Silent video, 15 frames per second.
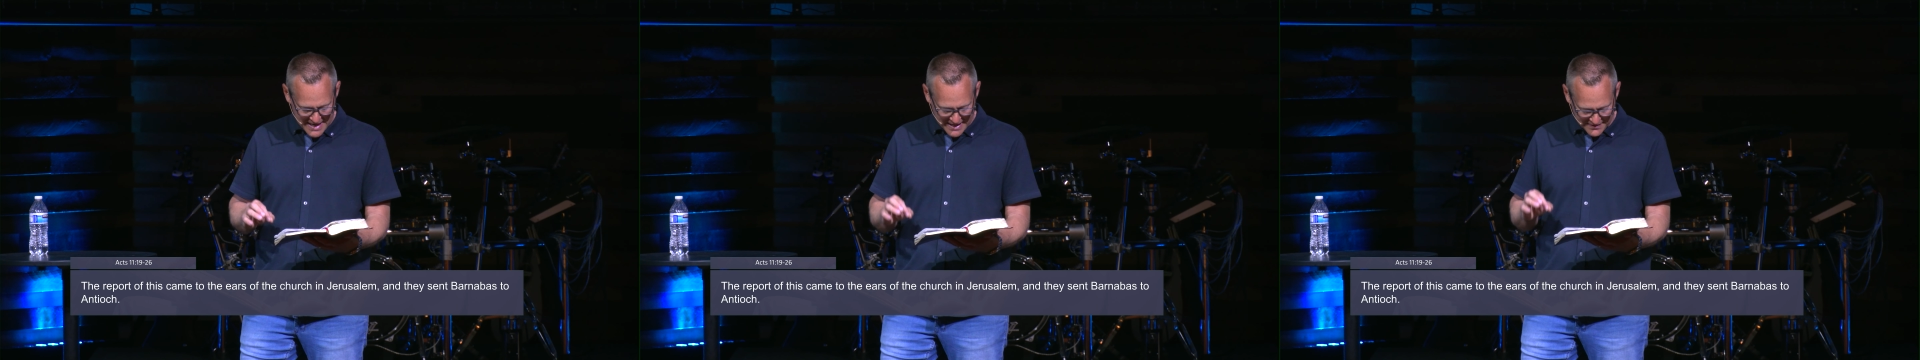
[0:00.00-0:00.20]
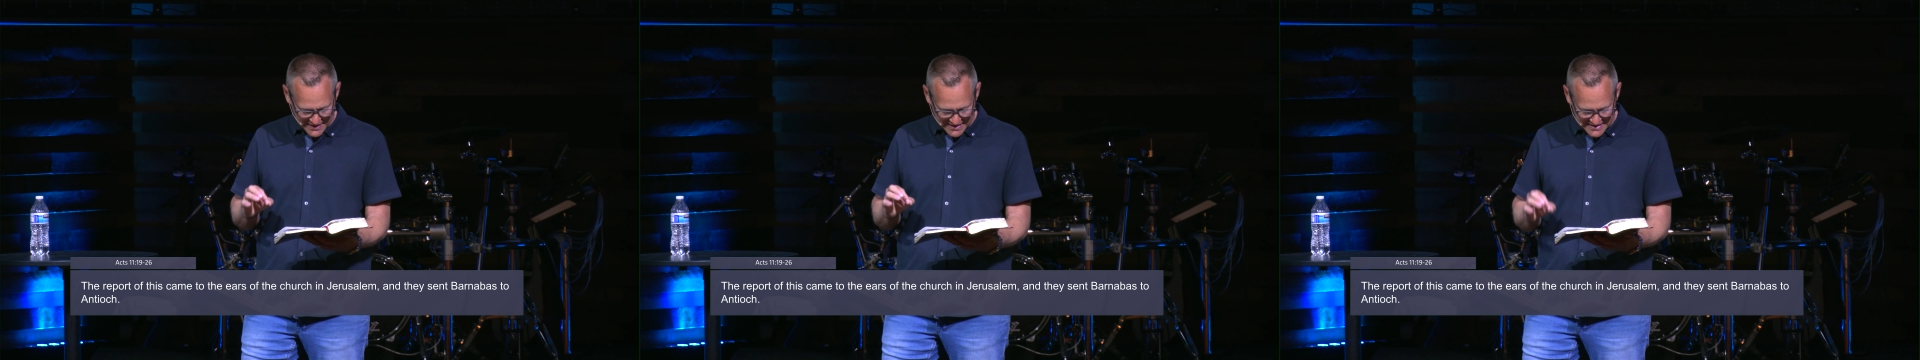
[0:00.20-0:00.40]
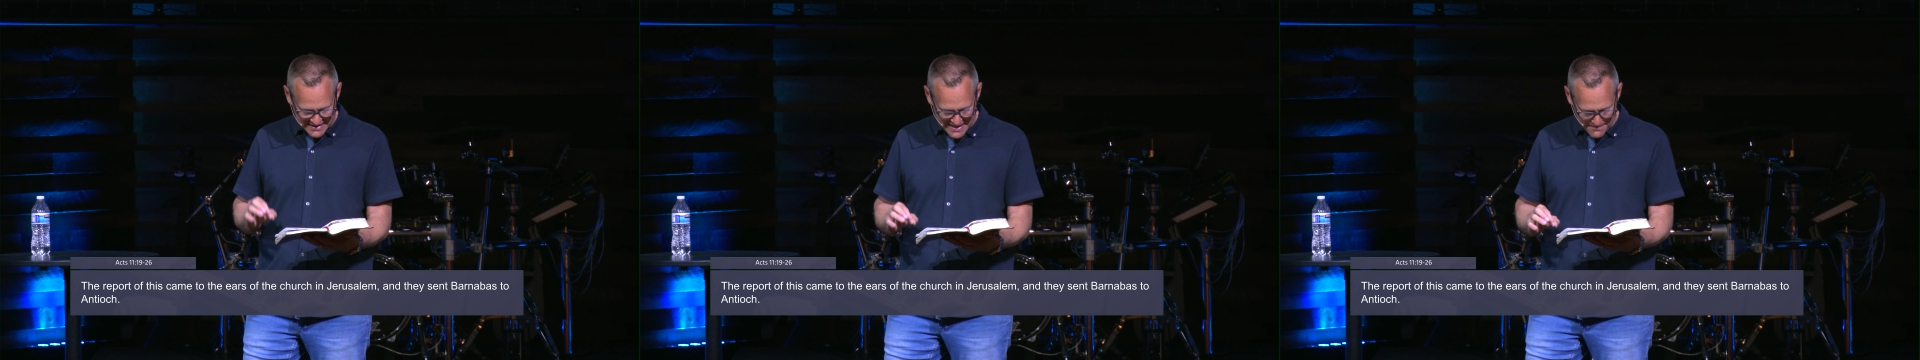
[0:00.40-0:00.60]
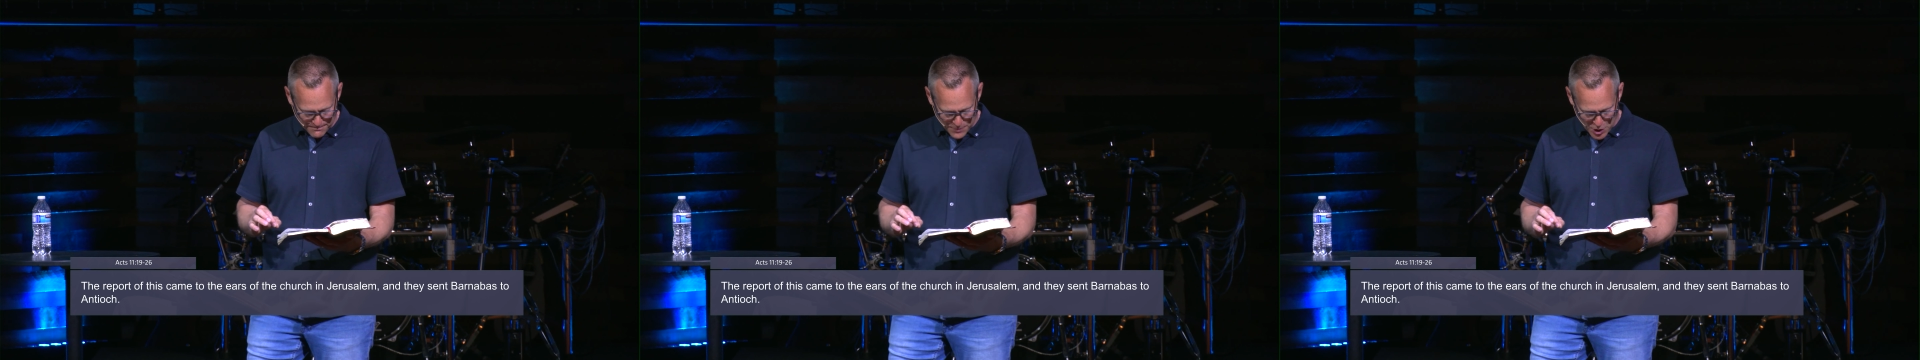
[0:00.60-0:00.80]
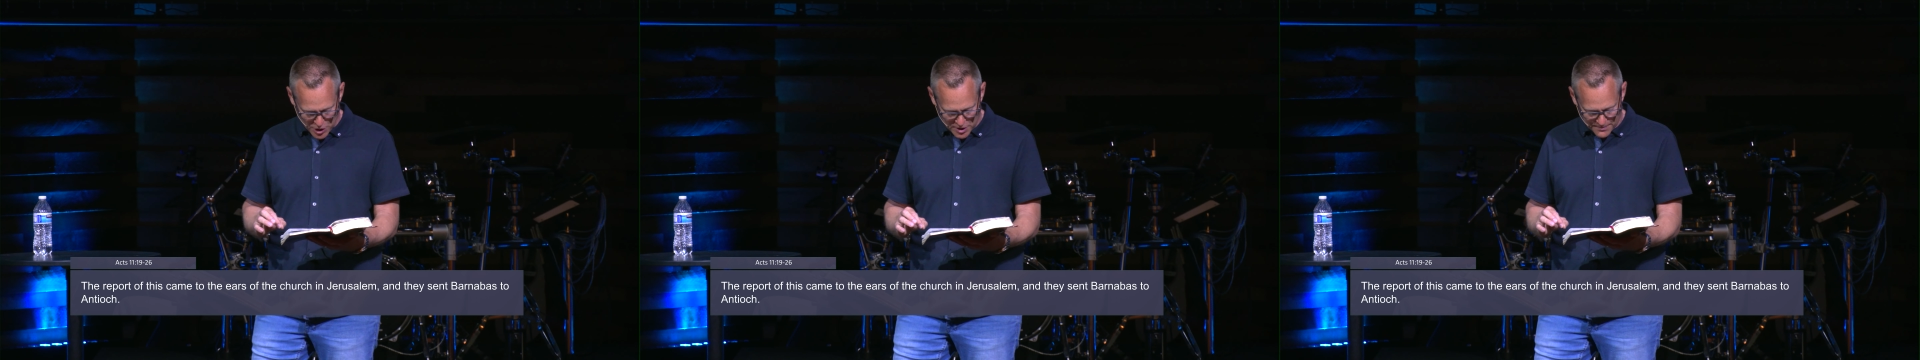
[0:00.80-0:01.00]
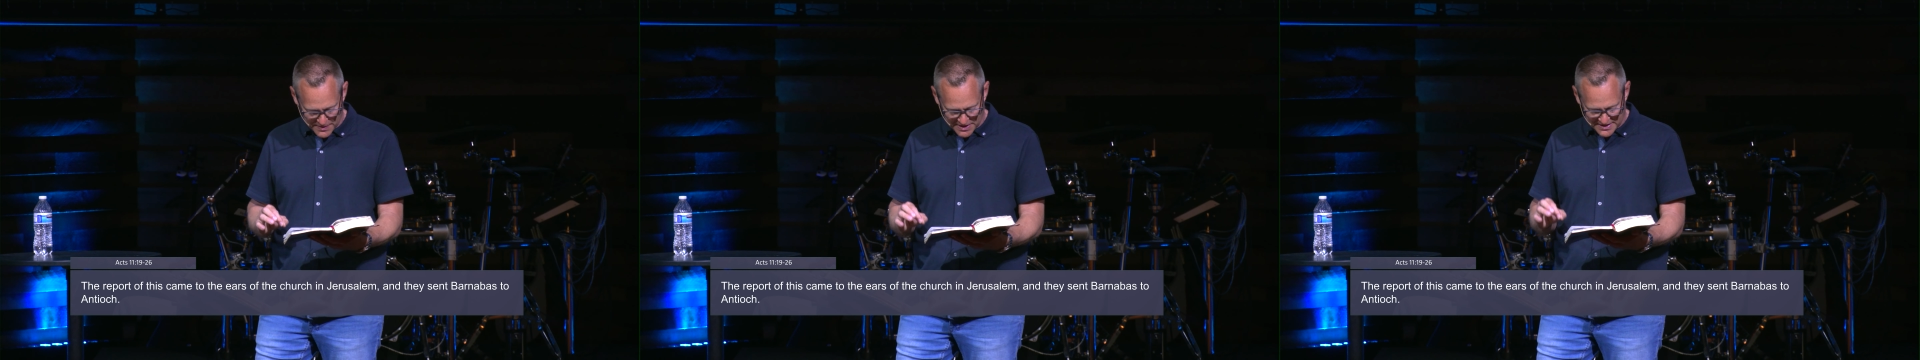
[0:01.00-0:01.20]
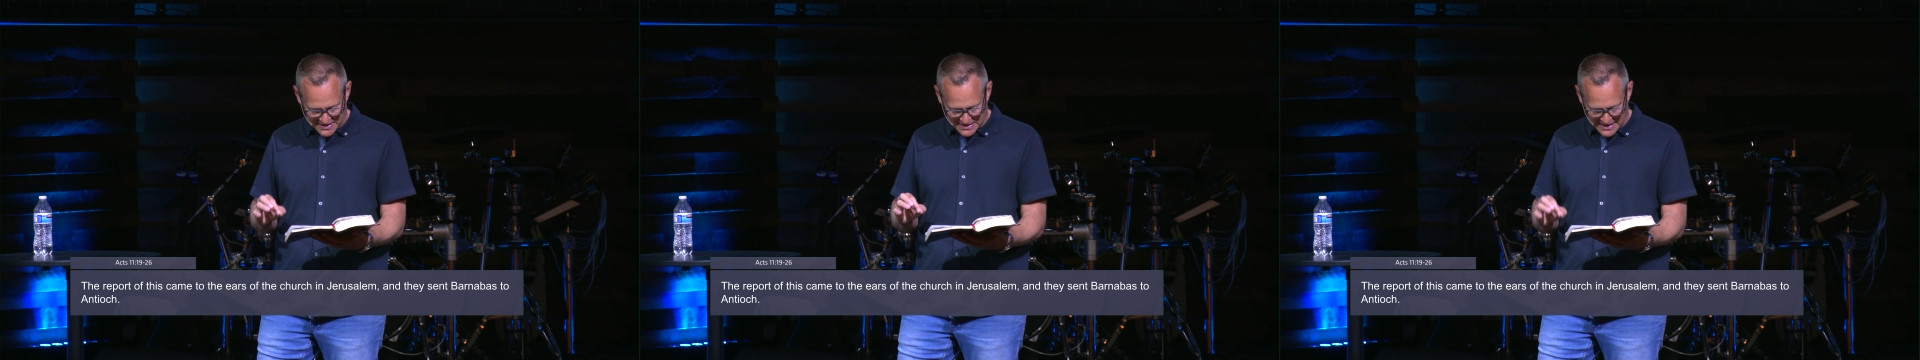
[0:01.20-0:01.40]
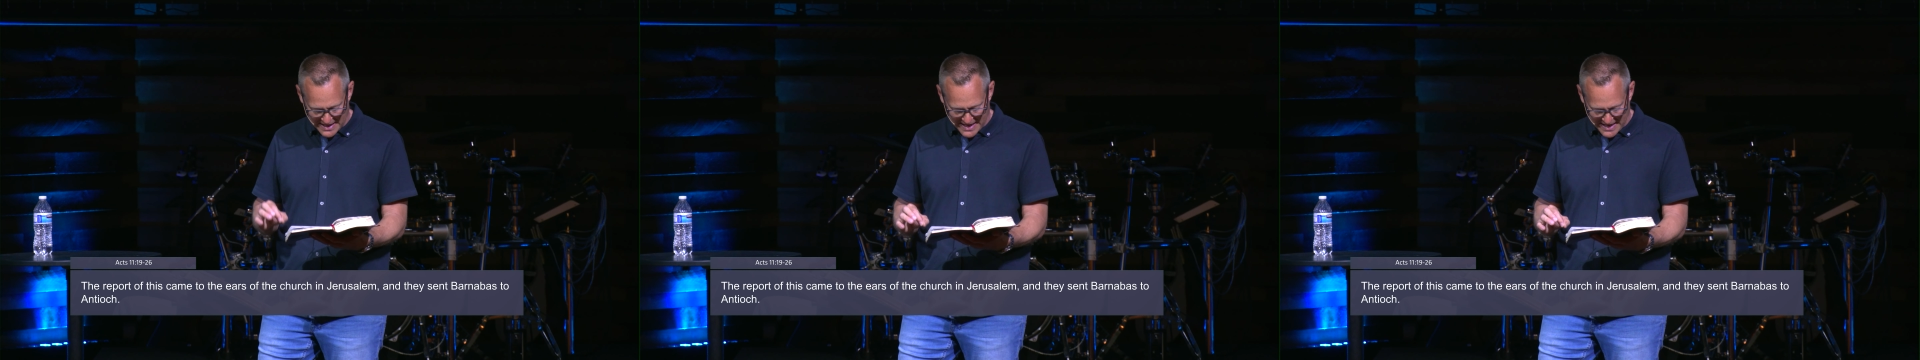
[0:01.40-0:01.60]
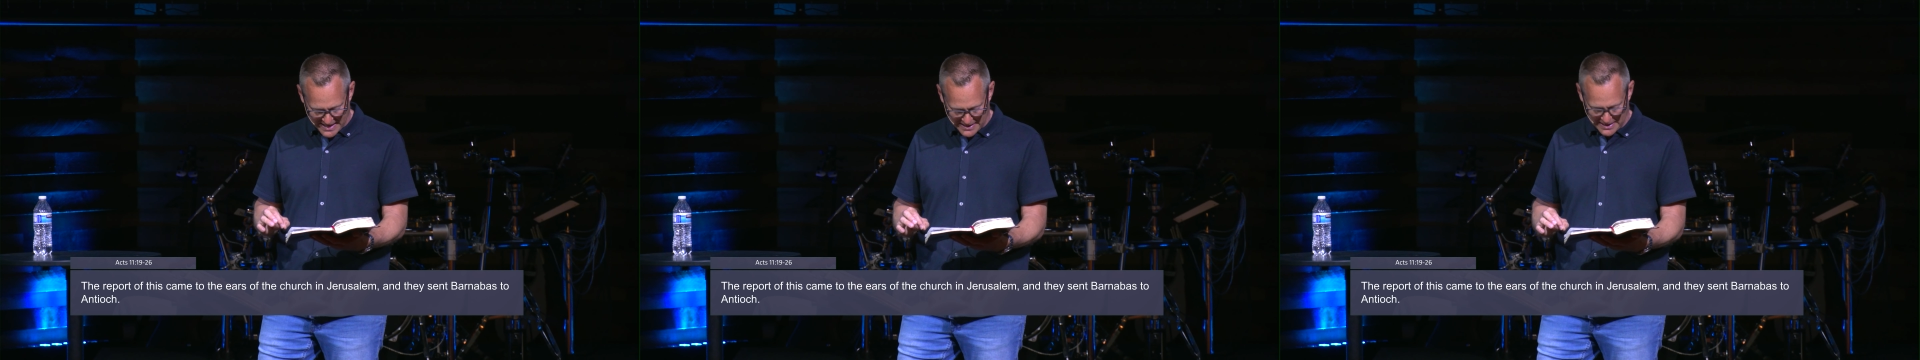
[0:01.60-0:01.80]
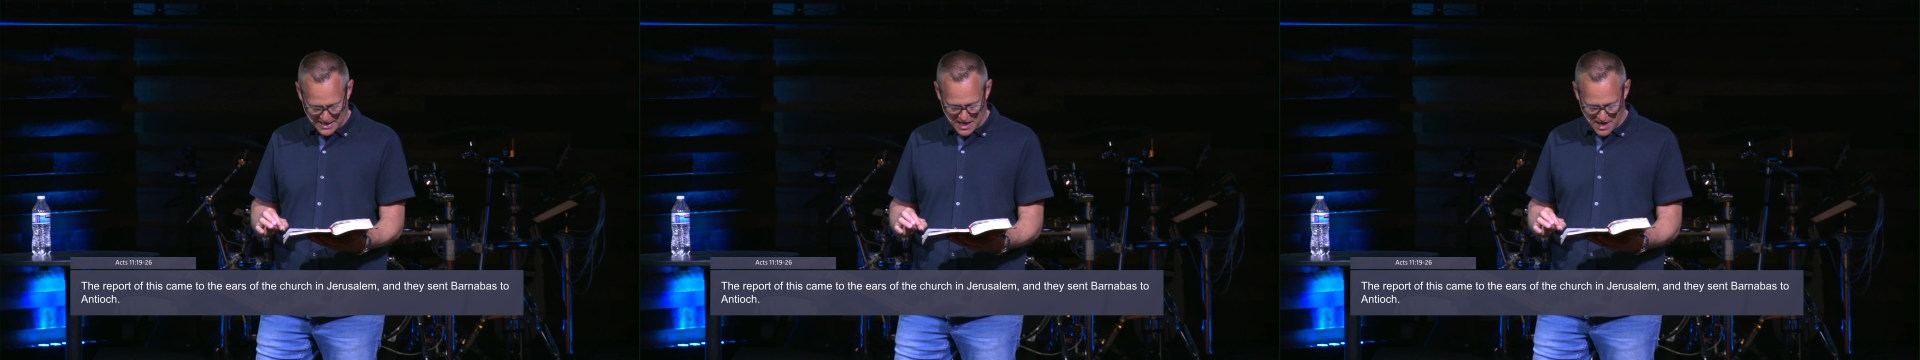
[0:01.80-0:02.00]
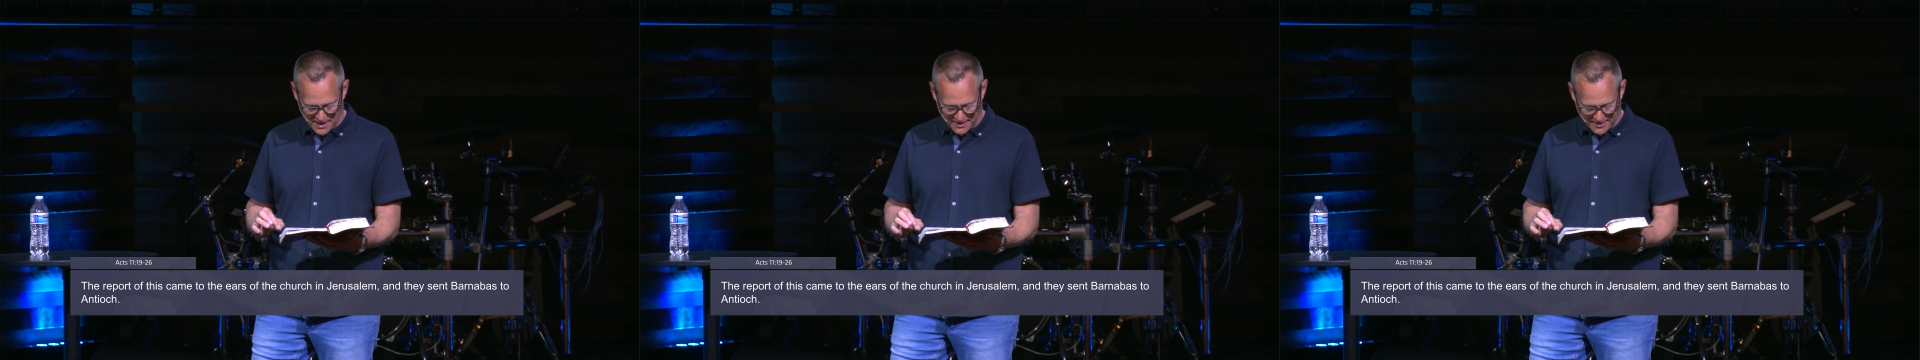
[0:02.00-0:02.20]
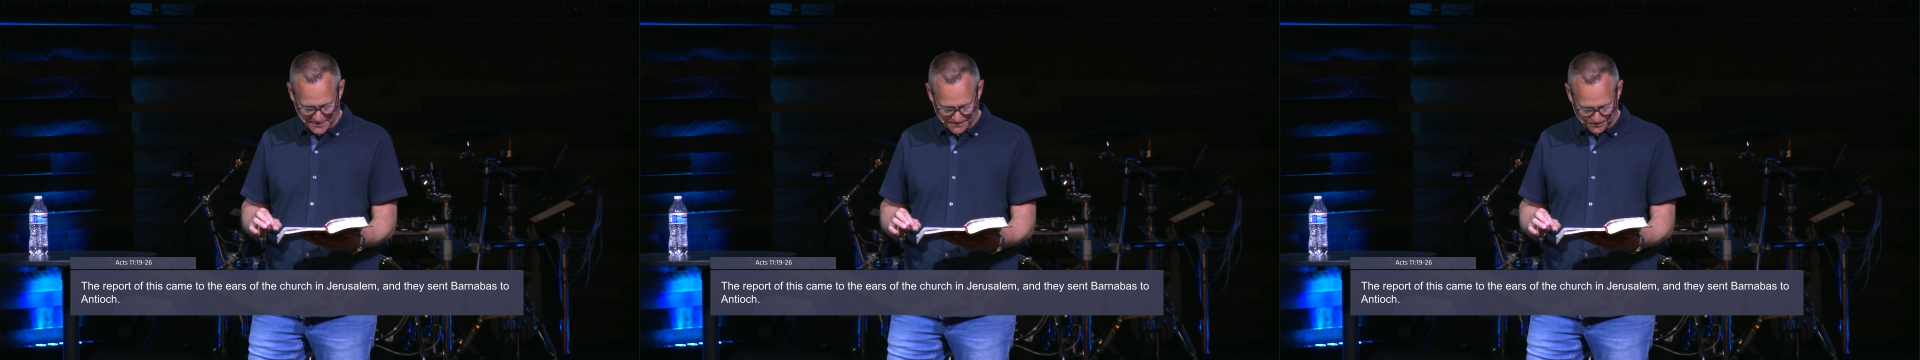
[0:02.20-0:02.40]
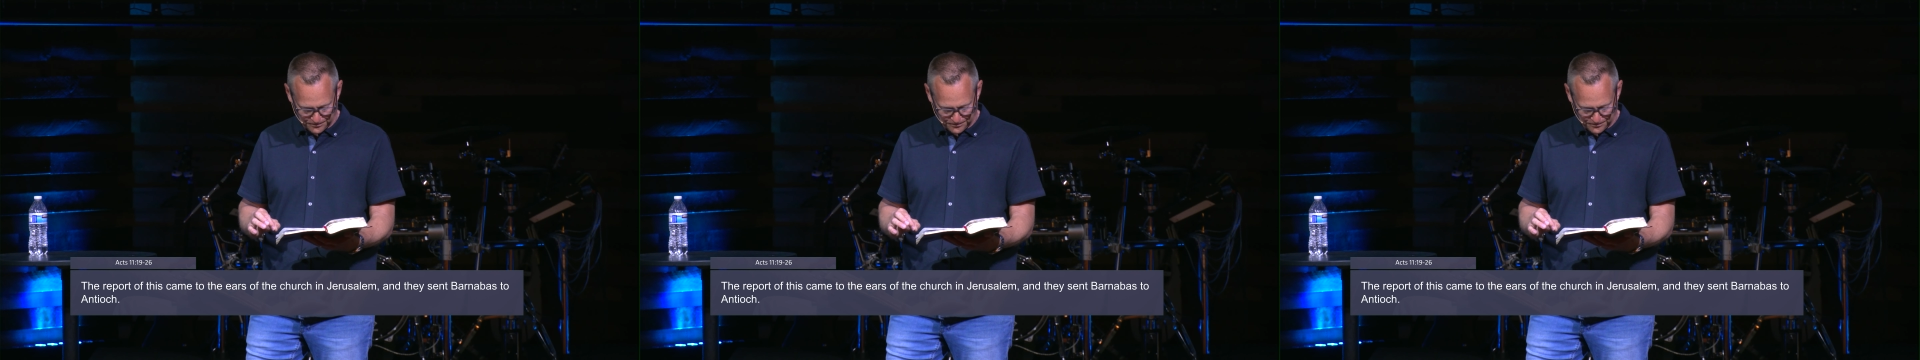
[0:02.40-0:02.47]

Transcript: and they sent Barnabas to Antioch.